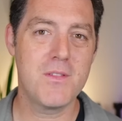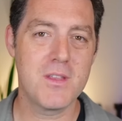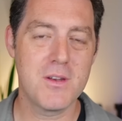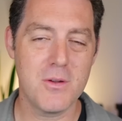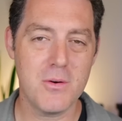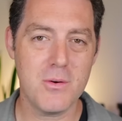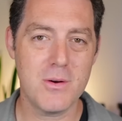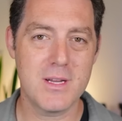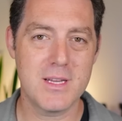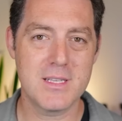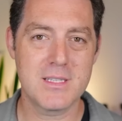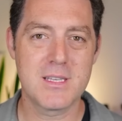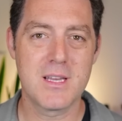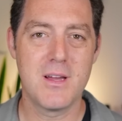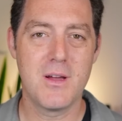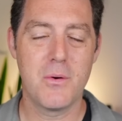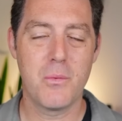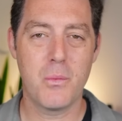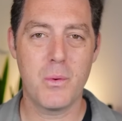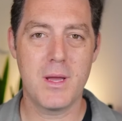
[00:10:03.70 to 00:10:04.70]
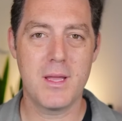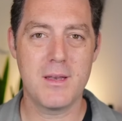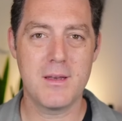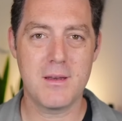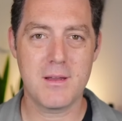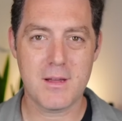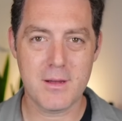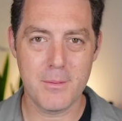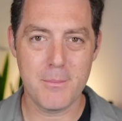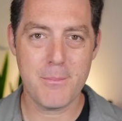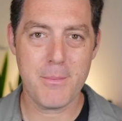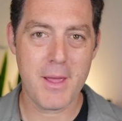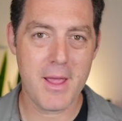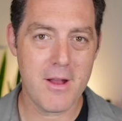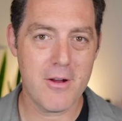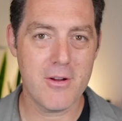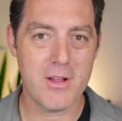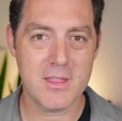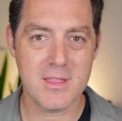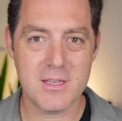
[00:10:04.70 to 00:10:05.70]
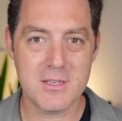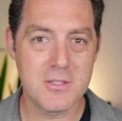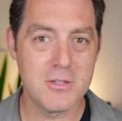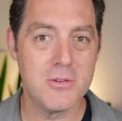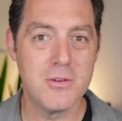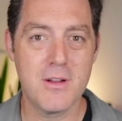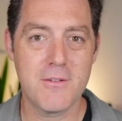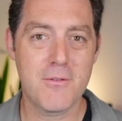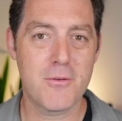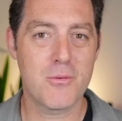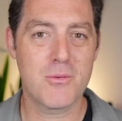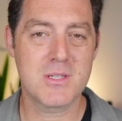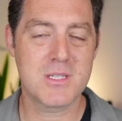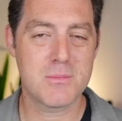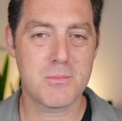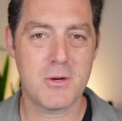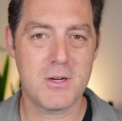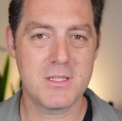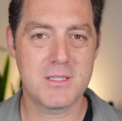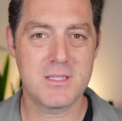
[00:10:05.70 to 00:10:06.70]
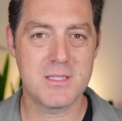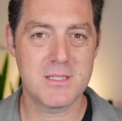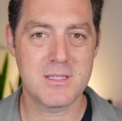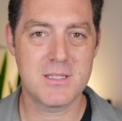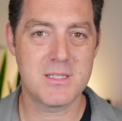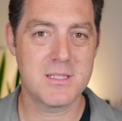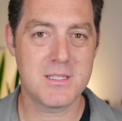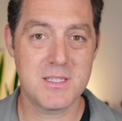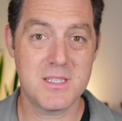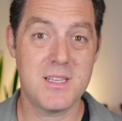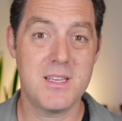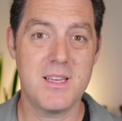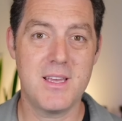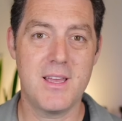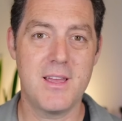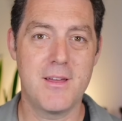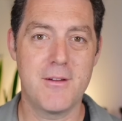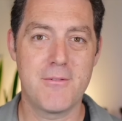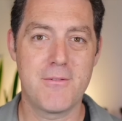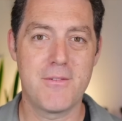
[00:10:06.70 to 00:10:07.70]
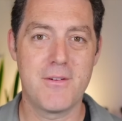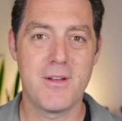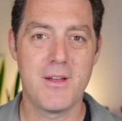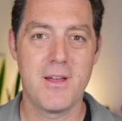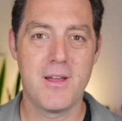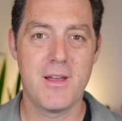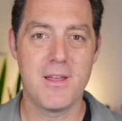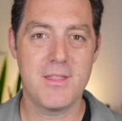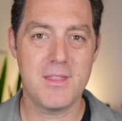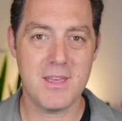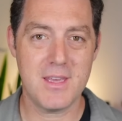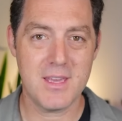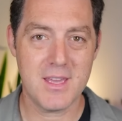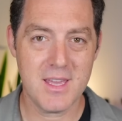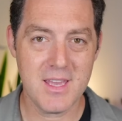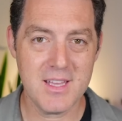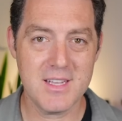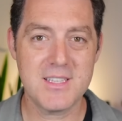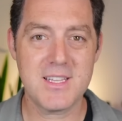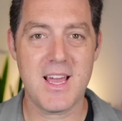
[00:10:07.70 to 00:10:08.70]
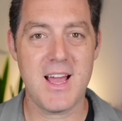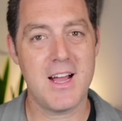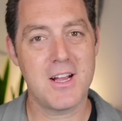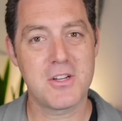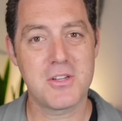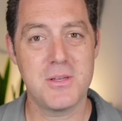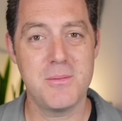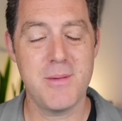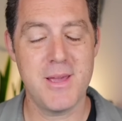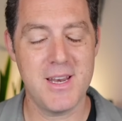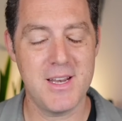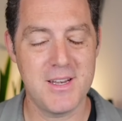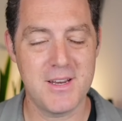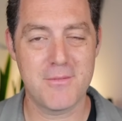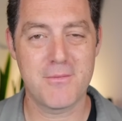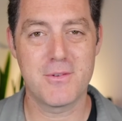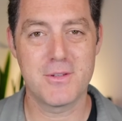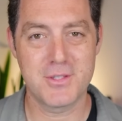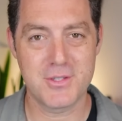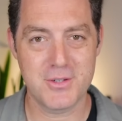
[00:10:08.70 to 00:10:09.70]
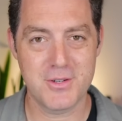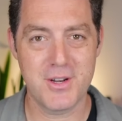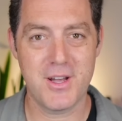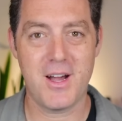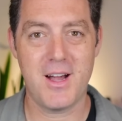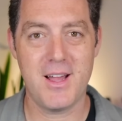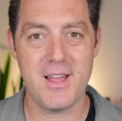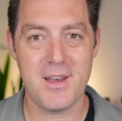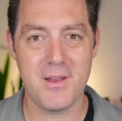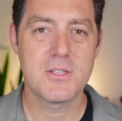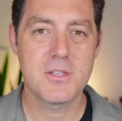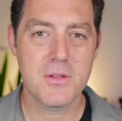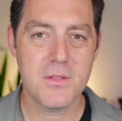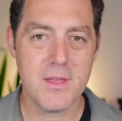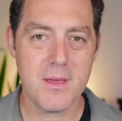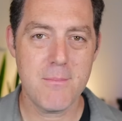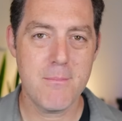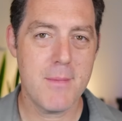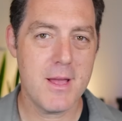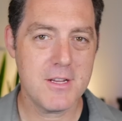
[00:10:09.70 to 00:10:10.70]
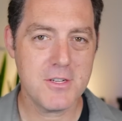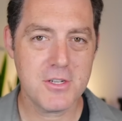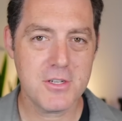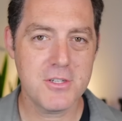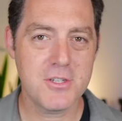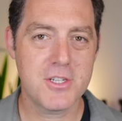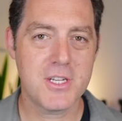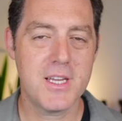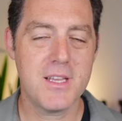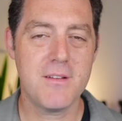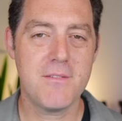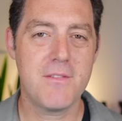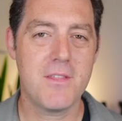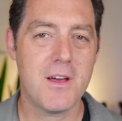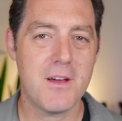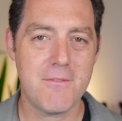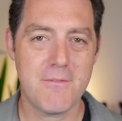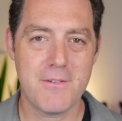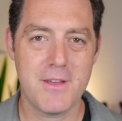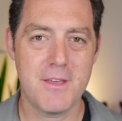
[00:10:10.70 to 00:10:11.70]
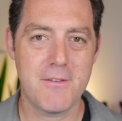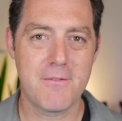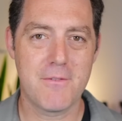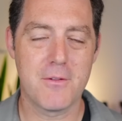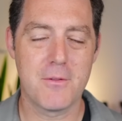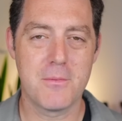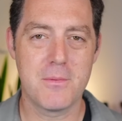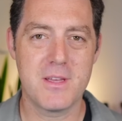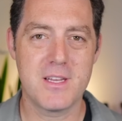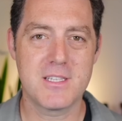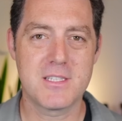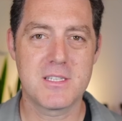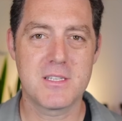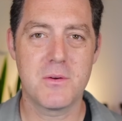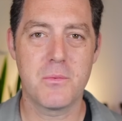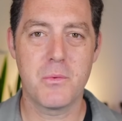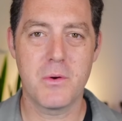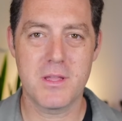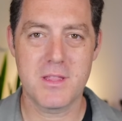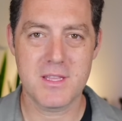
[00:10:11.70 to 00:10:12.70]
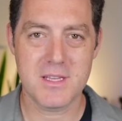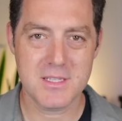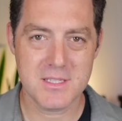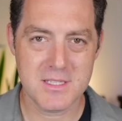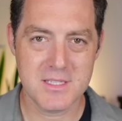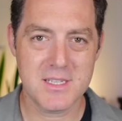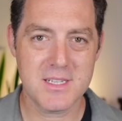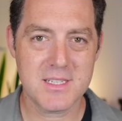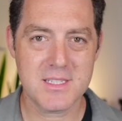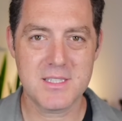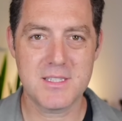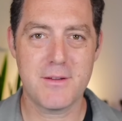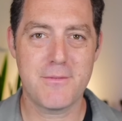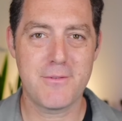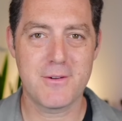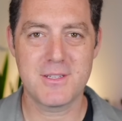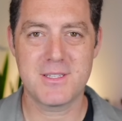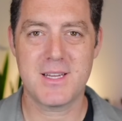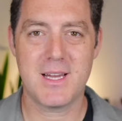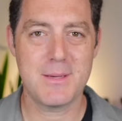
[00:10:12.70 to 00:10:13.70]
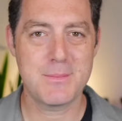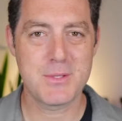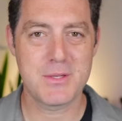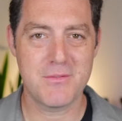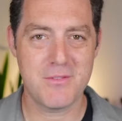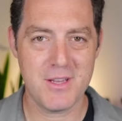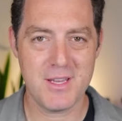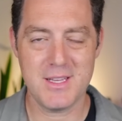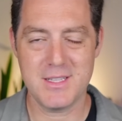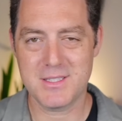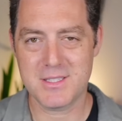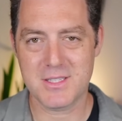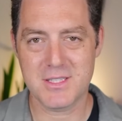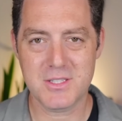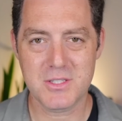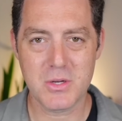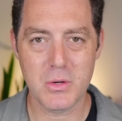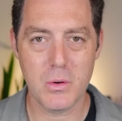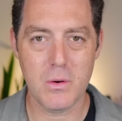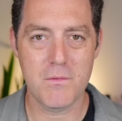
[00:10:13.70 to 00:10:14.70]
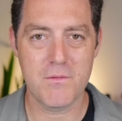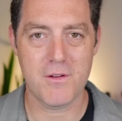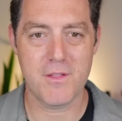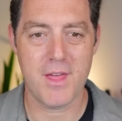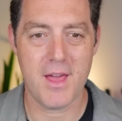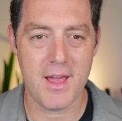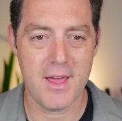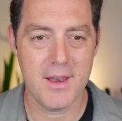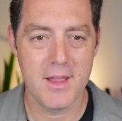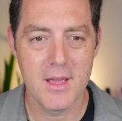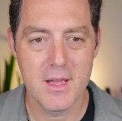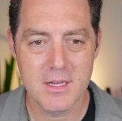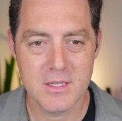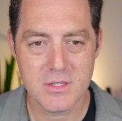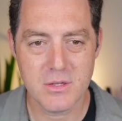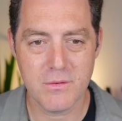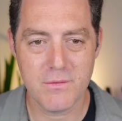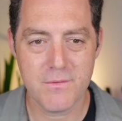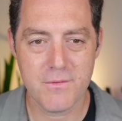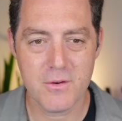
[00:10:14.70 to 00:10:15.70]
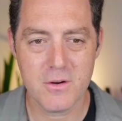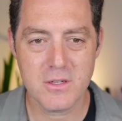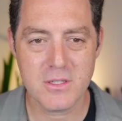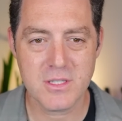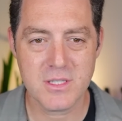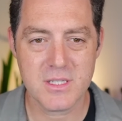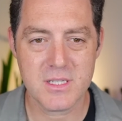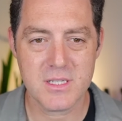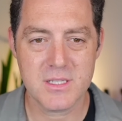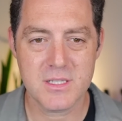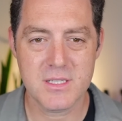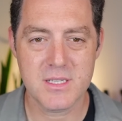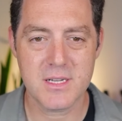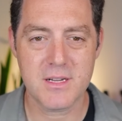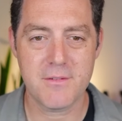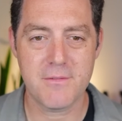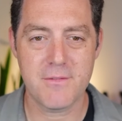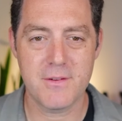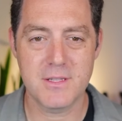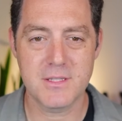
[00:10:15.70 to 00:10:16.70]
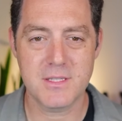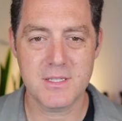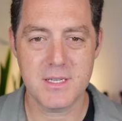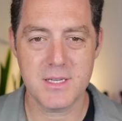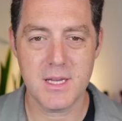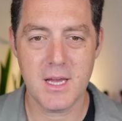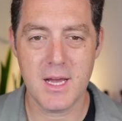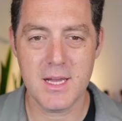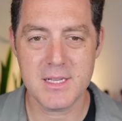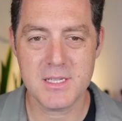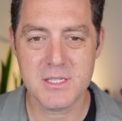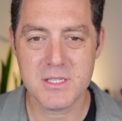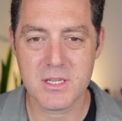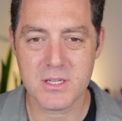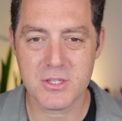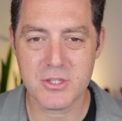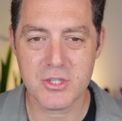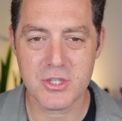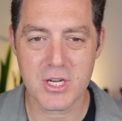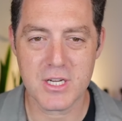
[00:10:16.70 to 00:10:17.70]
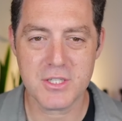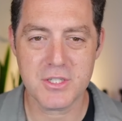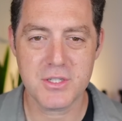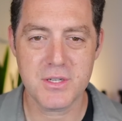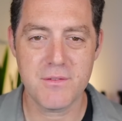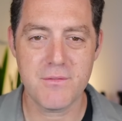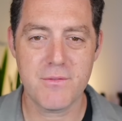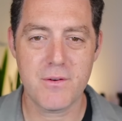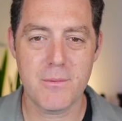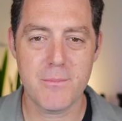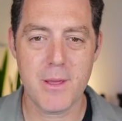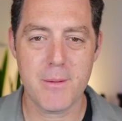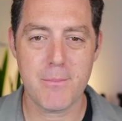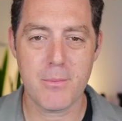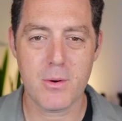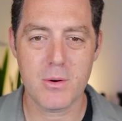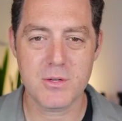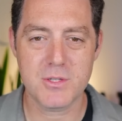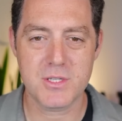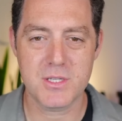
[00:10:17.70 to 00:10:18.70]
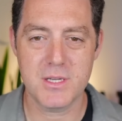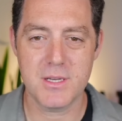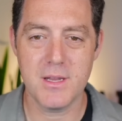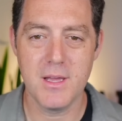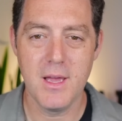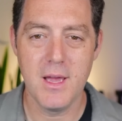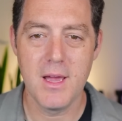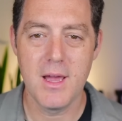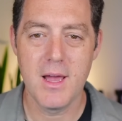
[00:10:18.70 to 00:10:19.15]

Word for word: the noise when comparing the two different responses to see if the hint actually made a difference or not. So they measured chain of thought faithfulness with six different types of hints. Let's go over that. So first, sycophancy, a suggestion from a person.